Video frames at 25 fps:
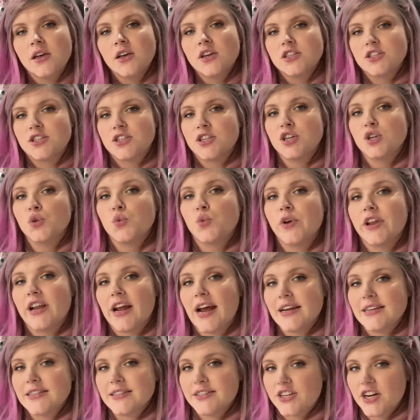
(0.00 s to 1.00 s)
So when
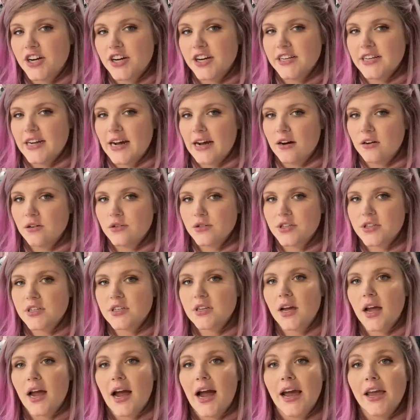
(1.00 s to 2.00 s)
I started out,
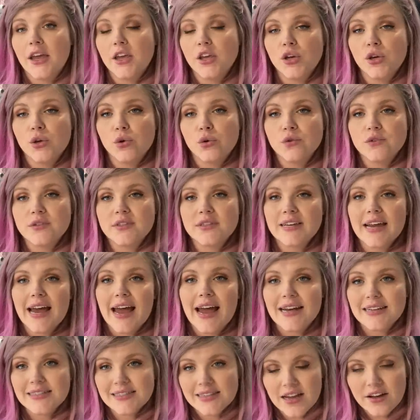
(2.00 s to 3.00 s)
I used
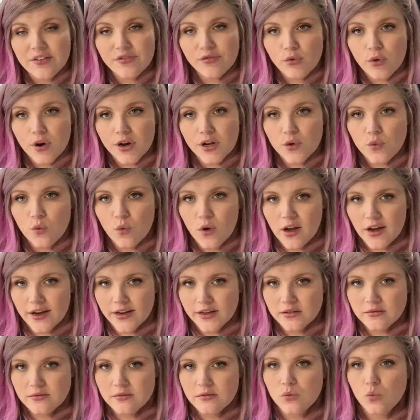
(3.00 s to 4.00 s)

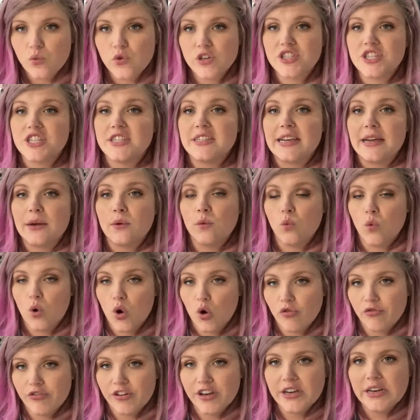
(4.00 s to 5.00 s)
SF101, which is a
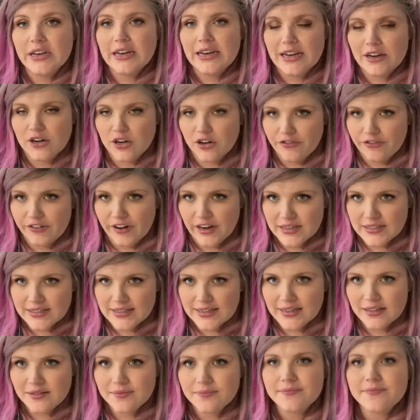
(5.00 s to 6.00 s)
woven
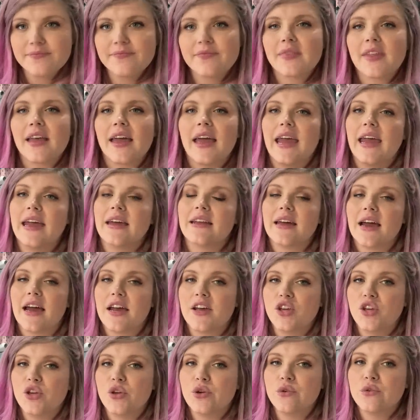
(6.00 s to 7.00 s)
interfacing, and I
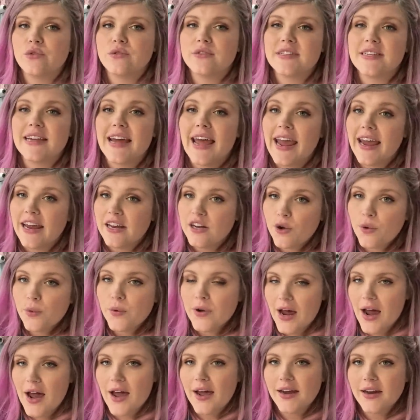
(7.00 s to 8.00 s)
used
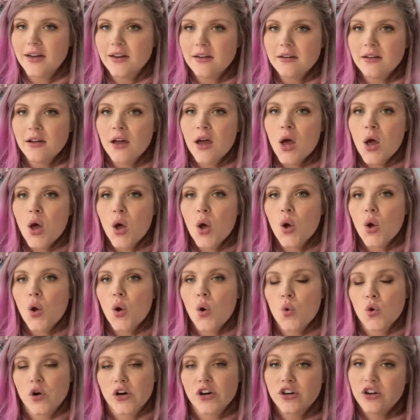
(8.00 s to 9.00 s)
809,
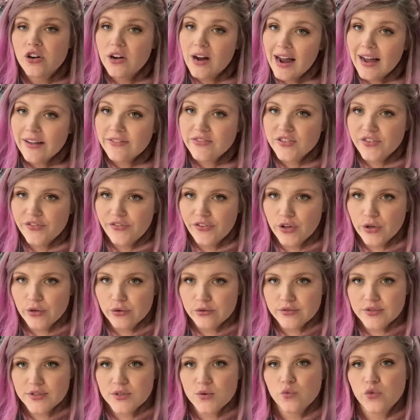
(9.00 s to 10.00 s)
or Craft
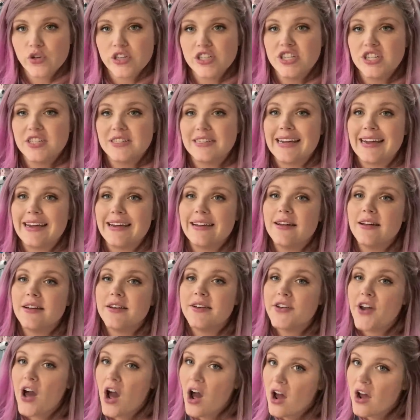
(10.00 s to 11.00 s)
Fuse, which is a
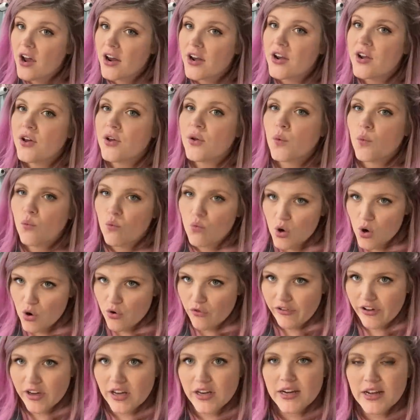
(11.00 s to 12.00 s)

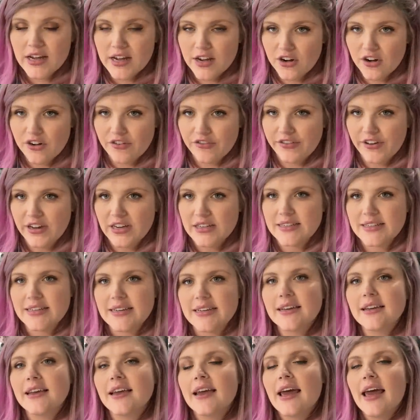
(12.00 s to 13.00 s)
non-woven
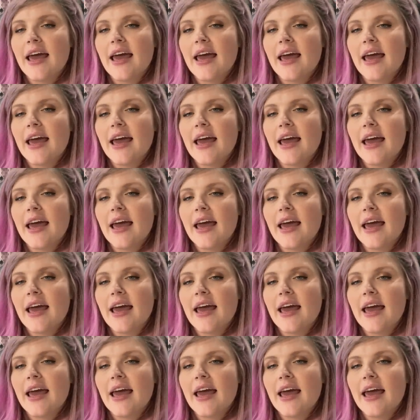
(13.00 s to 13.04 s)
interfacing,